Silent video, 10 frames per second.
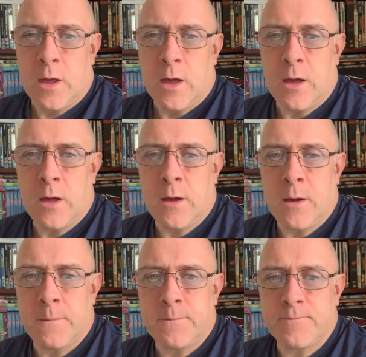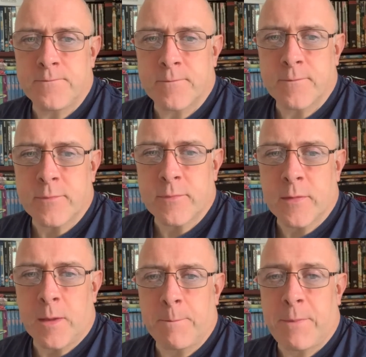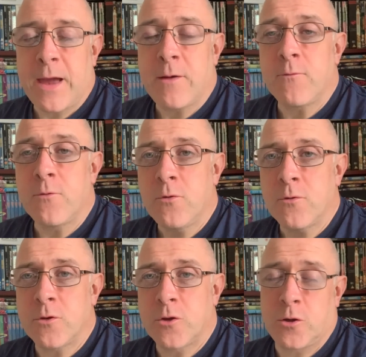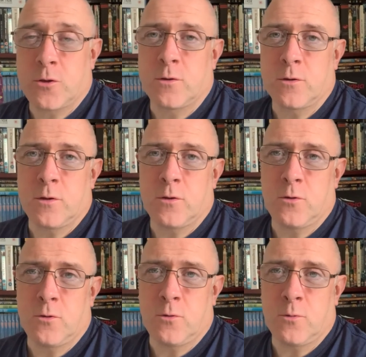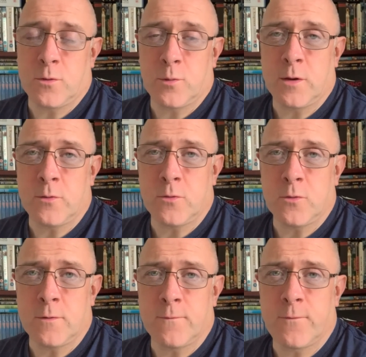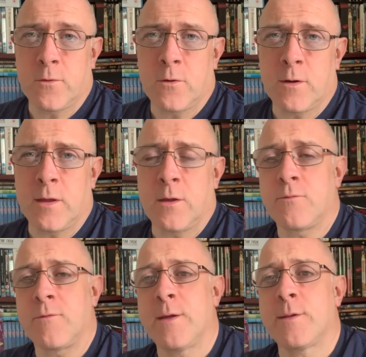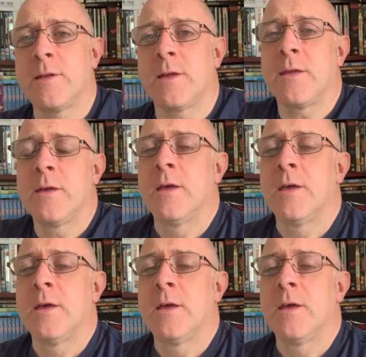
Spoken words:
Pat Roach, who was well known for his wrestling,